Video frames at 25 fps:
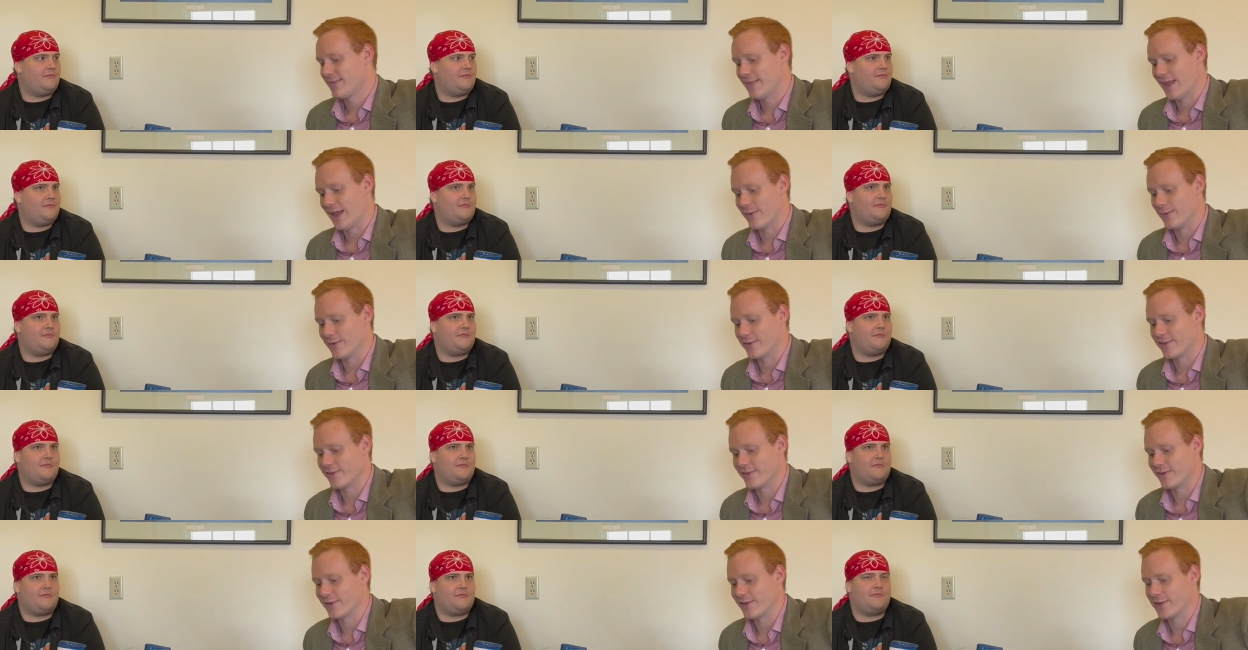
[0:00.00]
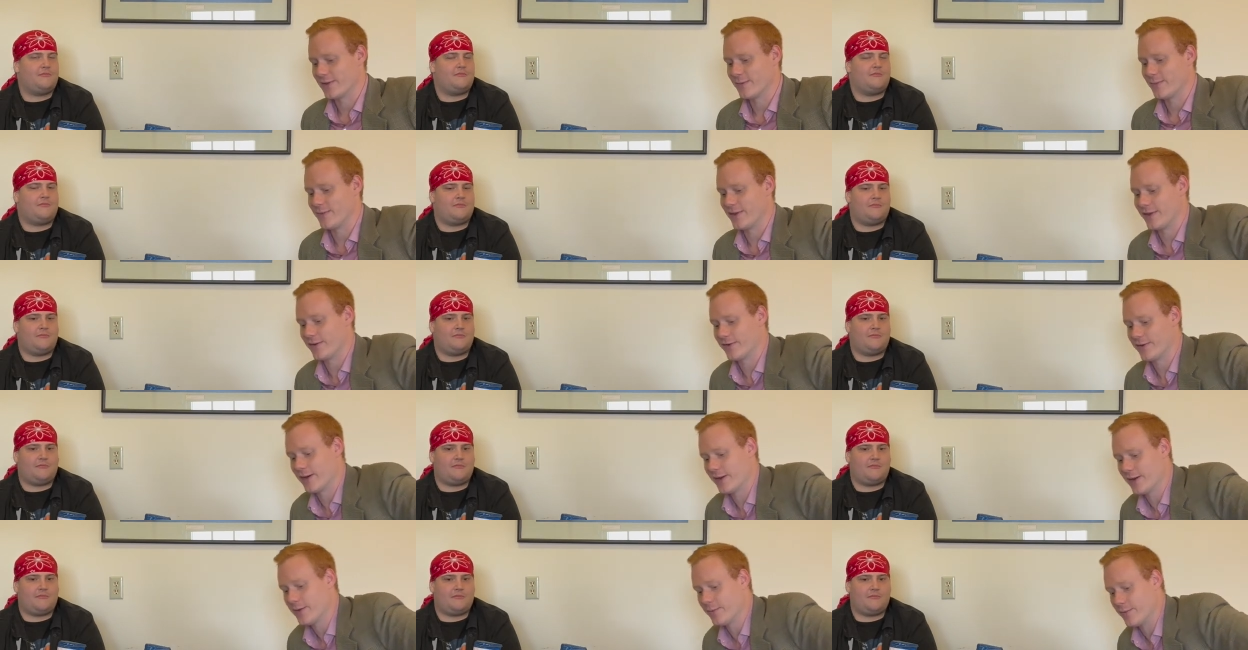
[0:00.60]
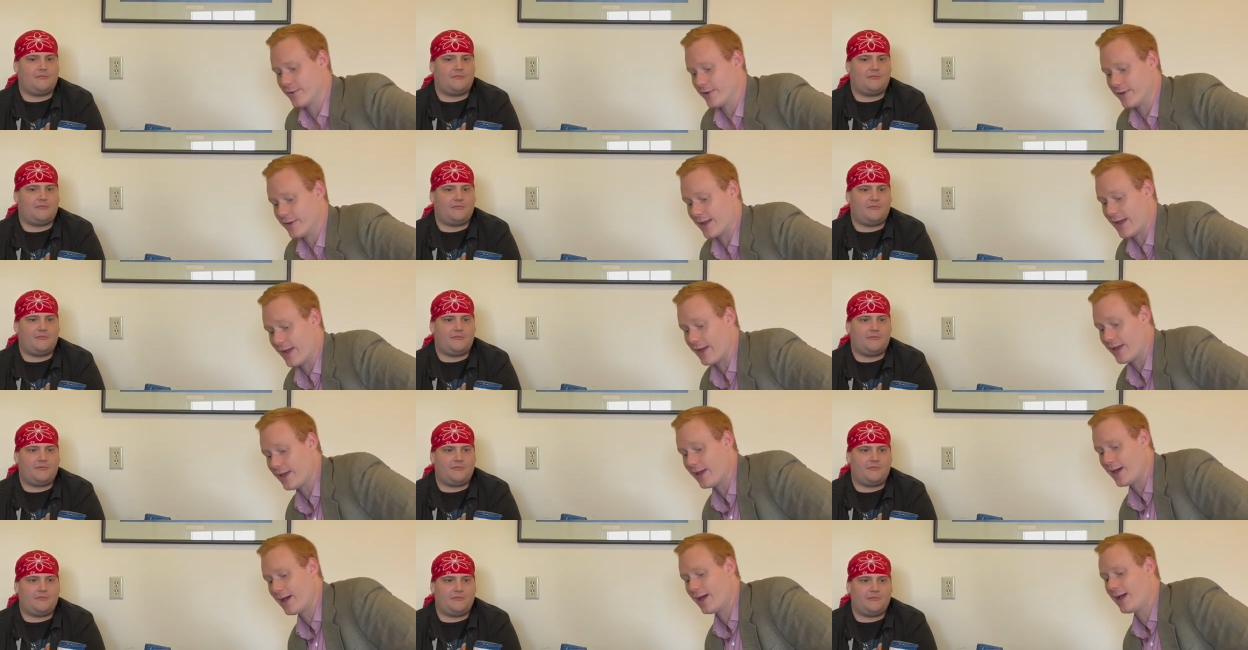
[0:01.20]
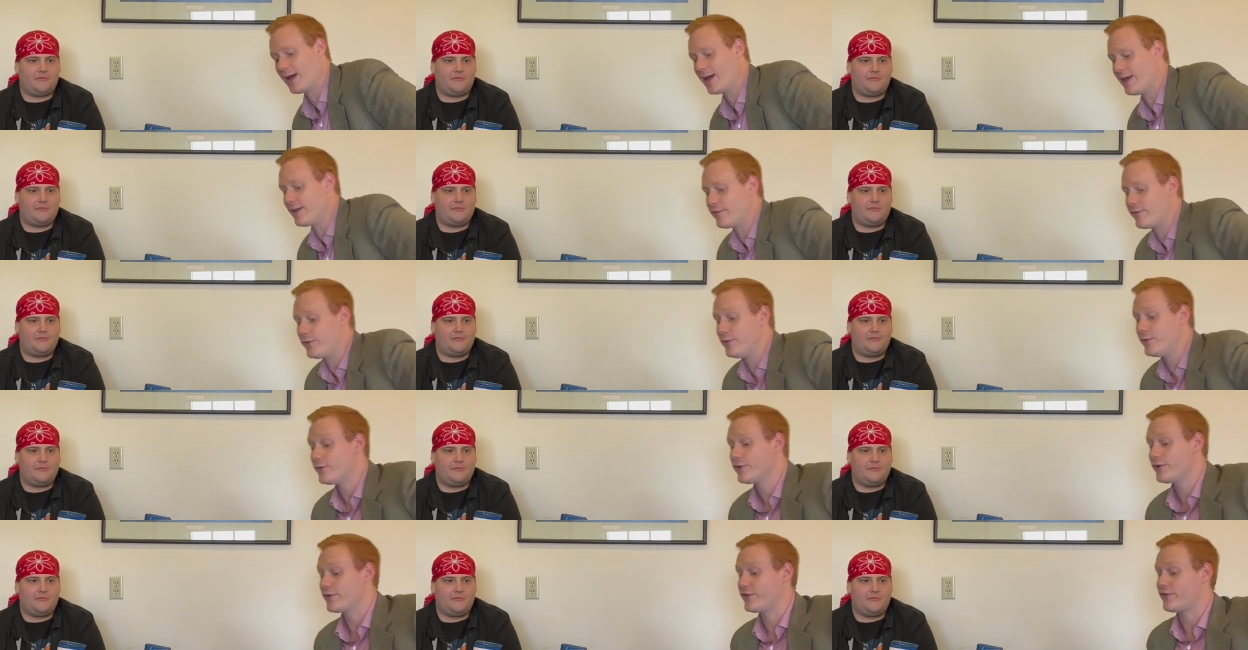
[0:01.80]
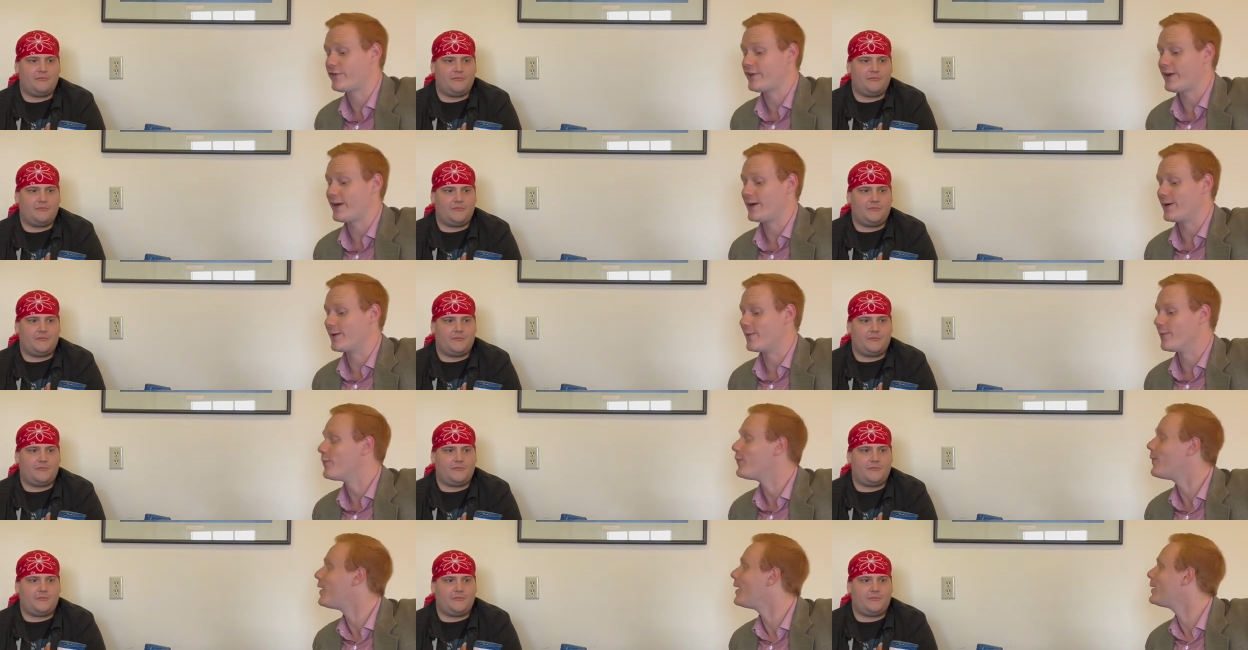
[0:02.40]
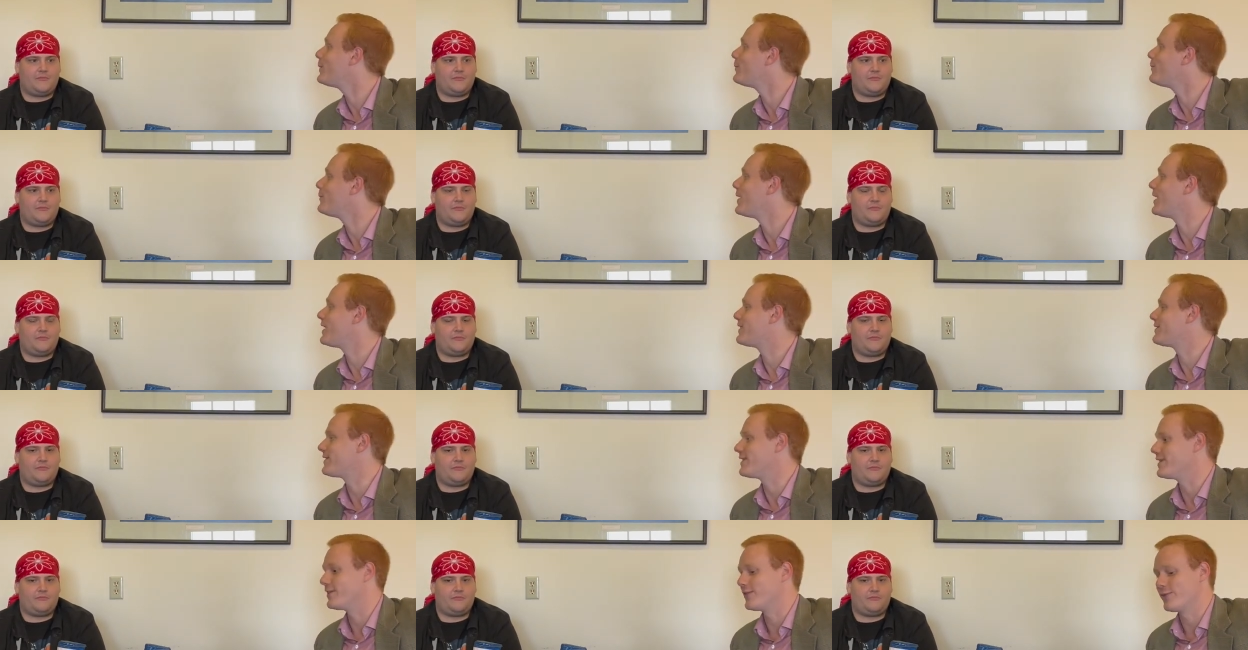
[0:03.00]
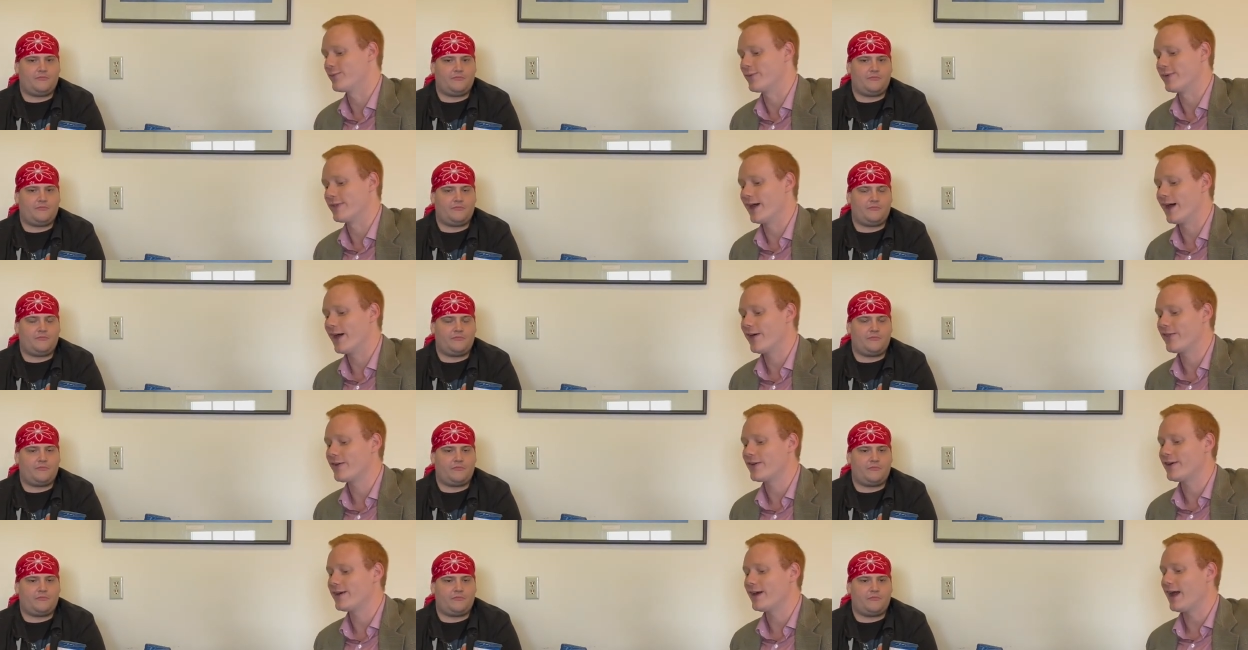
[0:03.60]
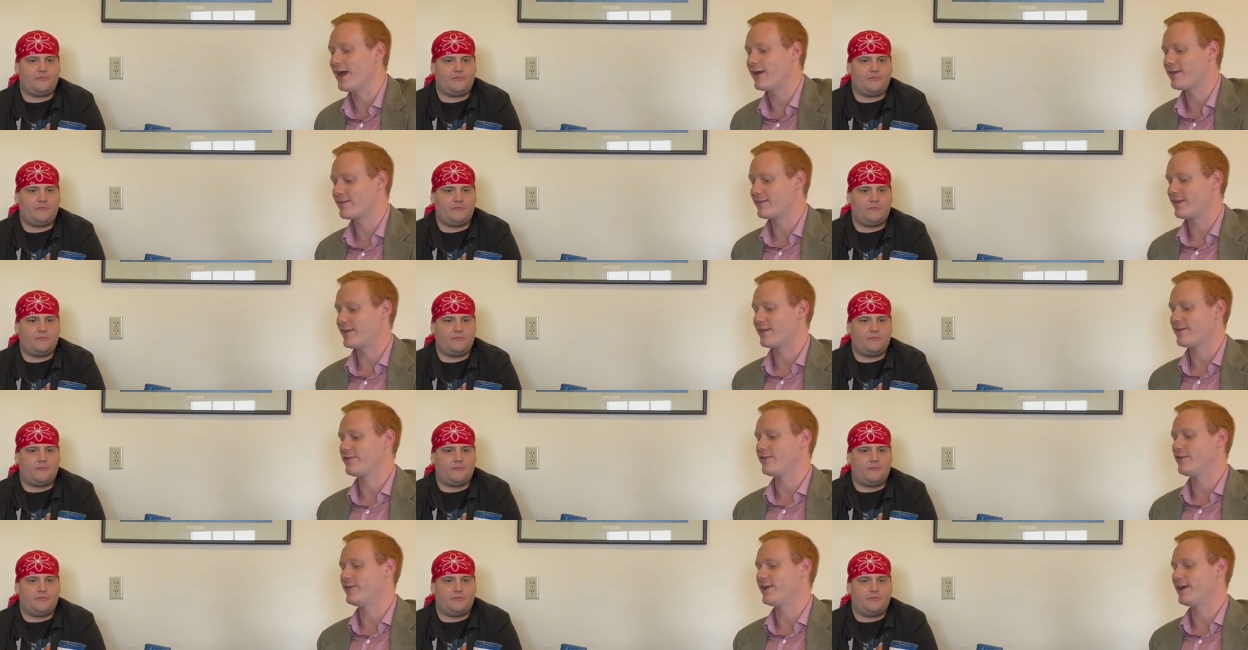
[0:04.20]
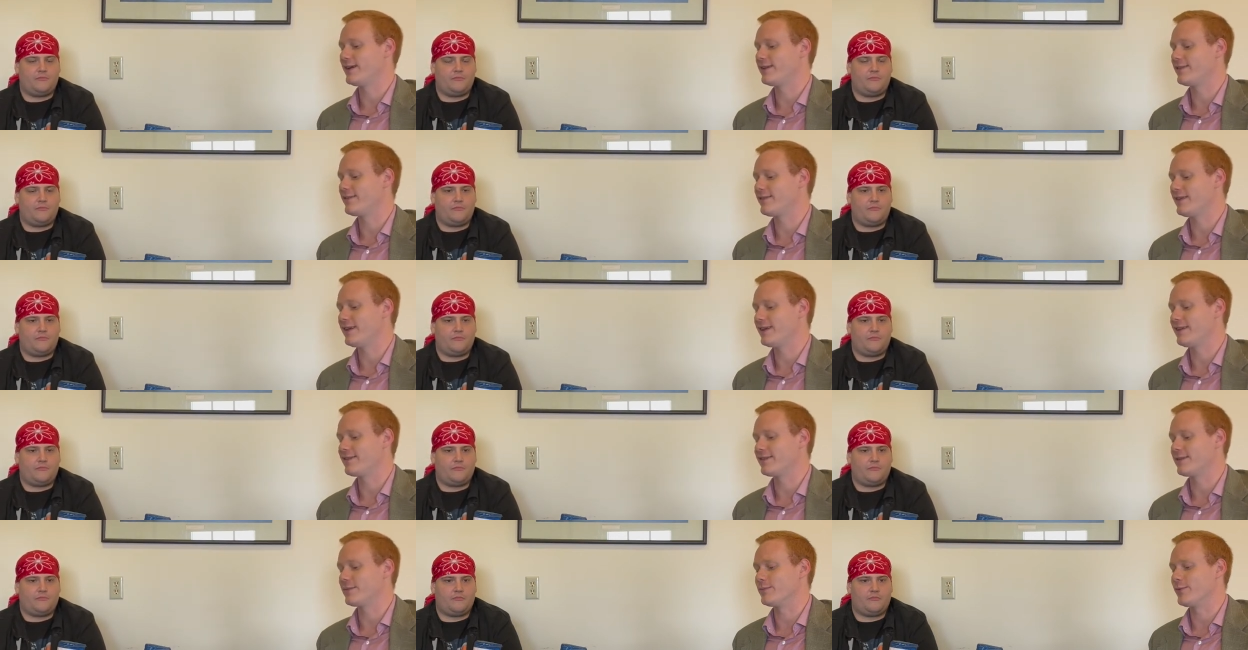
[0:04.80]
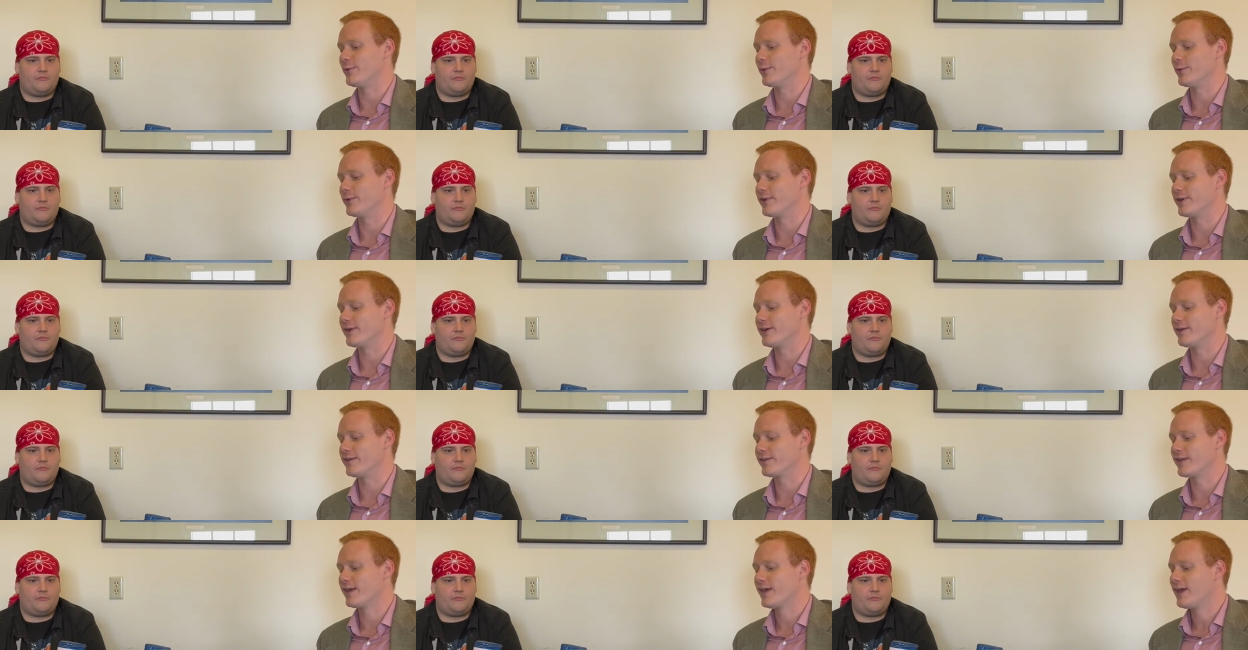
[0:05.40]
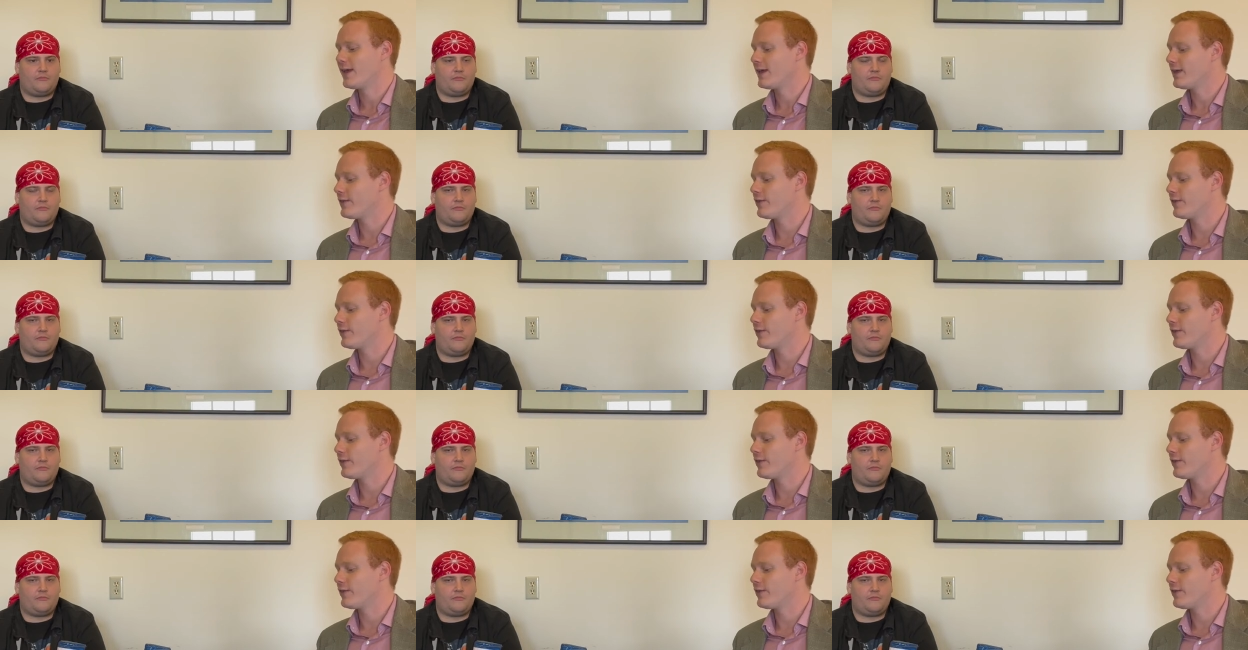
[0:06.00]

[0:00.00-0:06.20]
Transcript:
Speaker 1: That would certainly be incredible. Now, uh, if you could share one message with other SS United States supporters,